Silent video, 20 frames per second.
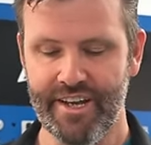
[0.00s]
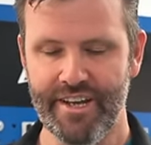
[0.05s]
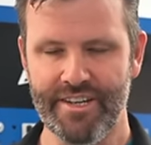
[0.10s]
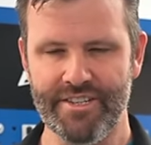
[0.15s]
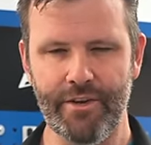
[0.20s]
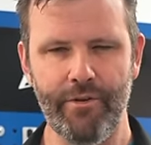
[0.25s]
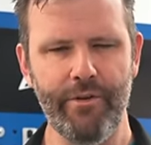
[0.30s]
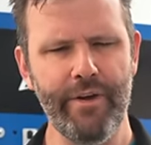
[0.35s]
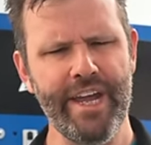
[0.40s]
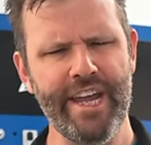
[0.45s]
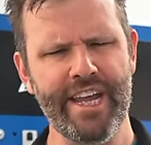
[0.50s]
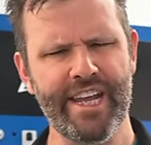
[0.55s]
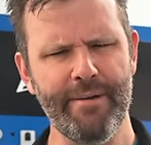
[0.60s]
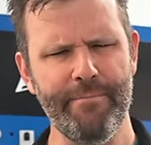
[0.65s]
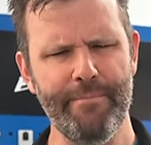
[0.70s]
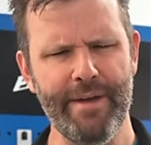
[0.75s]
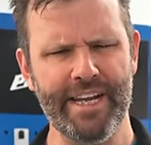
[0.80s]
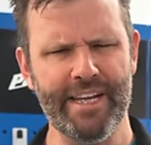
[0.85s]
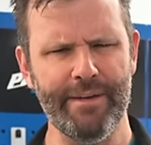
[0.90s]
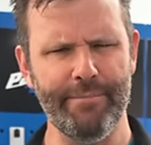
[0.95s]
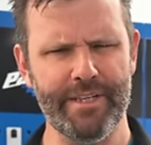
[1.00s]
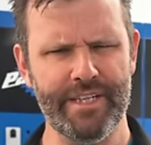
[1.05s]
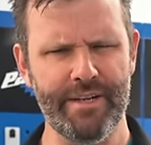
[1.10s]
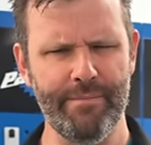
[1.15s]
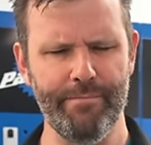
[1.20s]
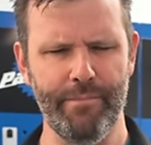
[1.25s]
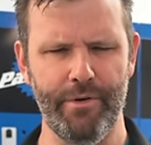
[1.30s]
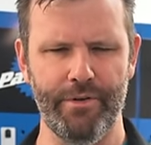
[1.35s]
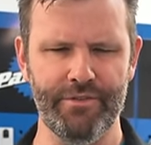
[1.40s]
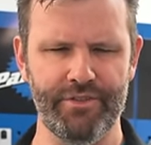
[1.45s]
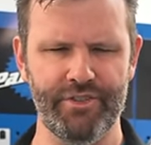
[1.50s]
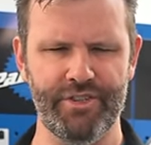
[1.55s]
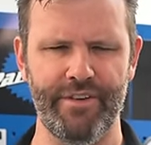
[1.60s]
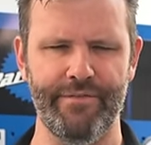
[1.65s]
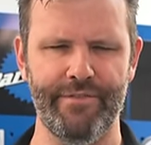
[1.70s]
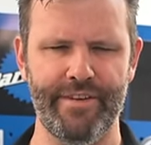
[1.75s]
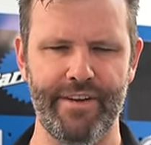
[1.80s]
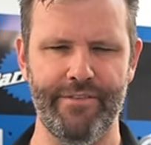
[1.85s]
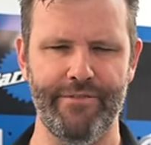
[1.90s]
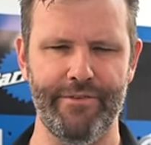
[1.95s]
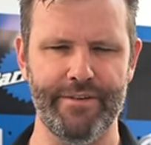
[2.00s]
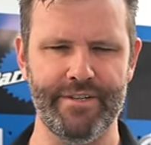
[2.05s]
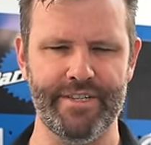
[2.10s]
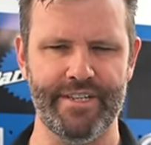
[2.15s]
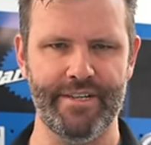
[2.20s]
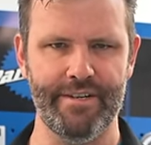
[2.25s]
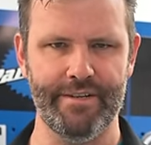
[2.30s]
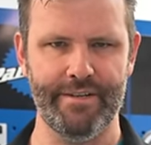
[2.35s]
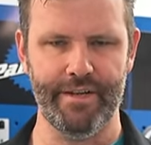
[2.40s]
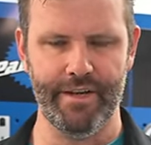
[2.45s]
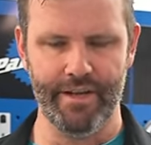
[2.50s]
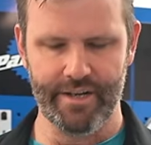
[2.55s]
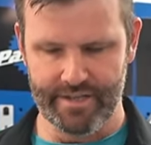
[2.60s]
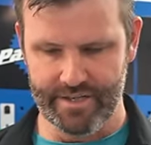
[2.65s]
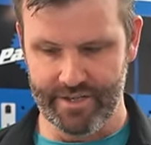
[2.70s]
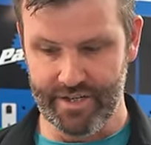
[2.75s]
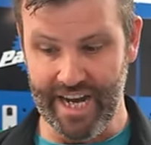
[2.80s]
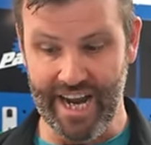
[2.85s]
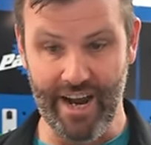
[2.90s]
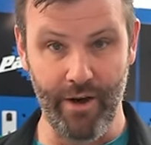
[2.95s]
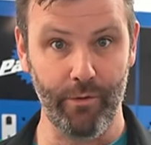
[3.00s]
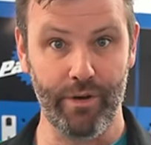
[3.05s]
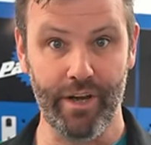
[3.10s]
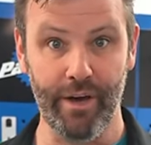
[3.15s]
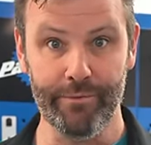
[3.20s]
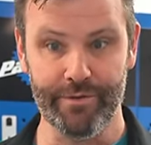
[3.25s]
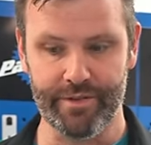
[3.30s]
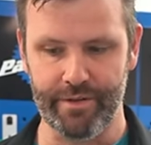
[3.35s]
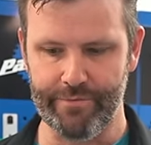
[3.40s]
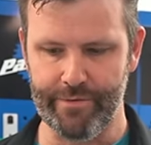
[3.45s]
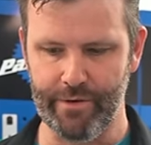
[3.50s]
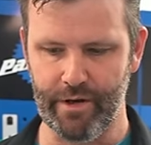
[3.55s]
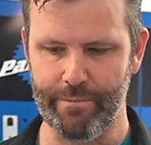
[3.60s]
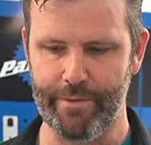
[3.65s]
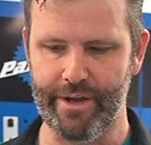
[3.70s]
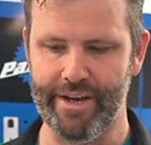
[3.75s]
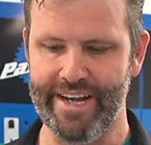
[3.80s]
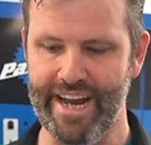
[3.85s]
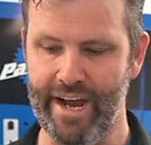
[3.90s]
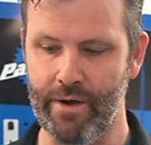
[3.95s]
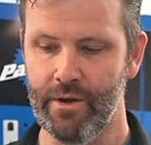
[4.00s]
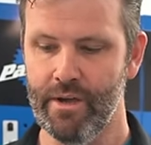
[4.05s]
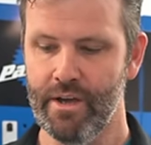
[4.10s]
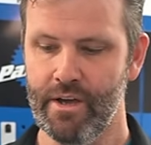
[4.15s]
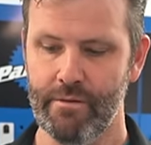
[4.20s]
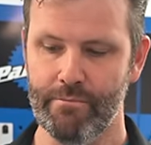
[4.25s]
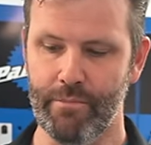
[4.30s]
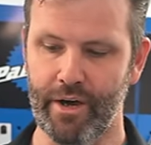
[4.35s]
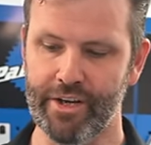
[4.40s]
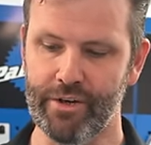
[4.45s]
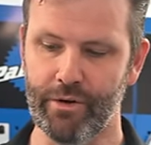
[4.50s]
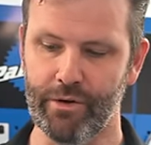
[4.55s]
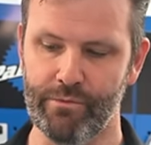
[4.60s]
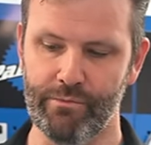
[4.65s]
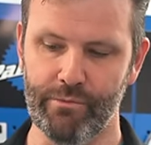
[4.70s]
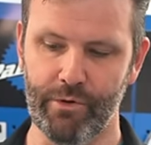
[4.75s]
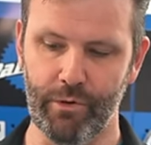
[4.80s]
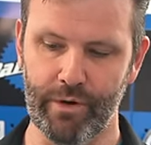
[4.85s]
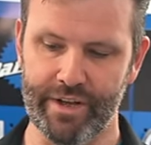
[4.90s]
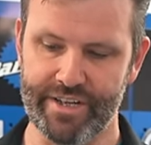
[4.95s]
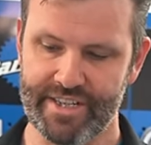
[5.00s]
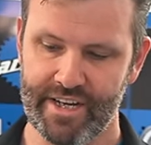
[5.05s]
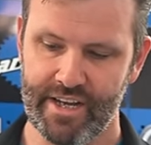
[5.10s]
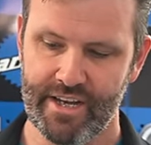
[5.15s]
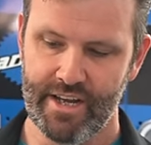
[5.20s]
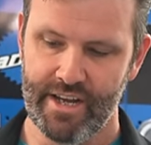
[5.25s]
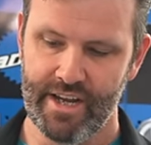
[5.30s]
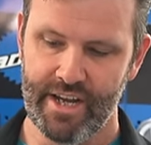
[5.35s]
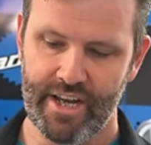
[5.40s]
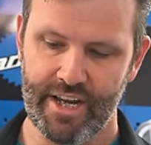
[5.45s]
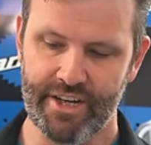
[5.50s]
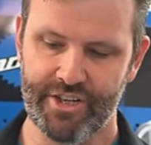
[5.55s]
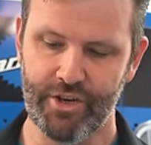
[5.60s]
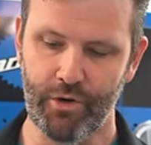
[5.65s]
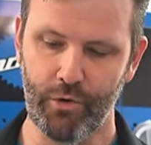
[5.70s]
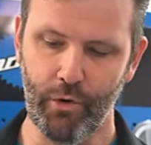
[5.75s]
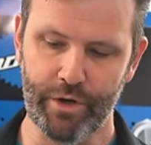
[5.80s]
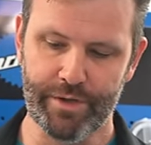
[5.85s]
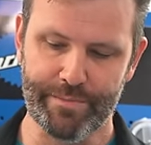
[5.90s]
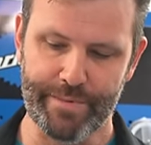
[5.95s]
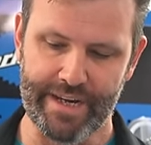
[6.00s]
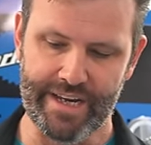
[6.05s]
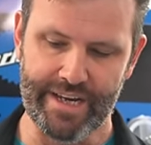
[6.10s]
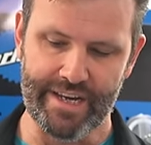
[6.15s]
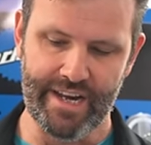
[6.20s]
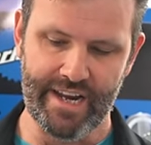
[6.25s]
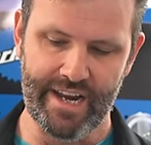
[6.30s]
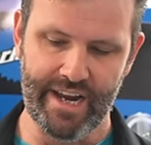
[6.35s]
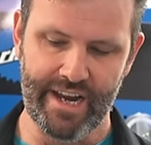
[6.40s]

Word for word: So it can make a demonstrative difference to how comfortable you feel on the bike. Now, my golden rule is it should always be